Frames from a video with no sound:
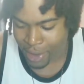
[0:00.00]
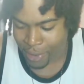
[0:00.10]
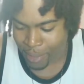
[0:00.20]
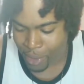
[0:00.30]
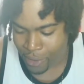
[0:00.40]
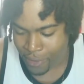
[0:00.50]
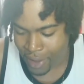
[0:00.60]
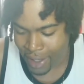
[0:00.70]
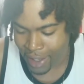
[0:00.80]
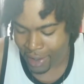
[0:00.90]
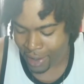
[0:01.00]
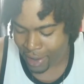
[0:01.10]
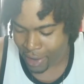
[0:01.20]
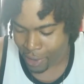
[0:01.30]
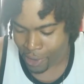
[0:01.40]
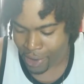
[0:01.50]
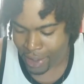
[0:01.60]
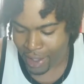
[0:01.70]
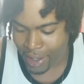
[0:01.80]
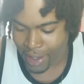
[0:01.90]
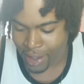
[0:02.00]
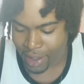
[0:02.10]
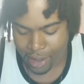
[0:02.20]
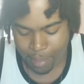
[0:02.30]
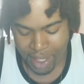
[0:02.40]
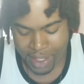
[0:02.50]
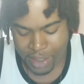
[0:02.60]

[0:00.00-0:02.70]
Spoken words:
We move at organic pace.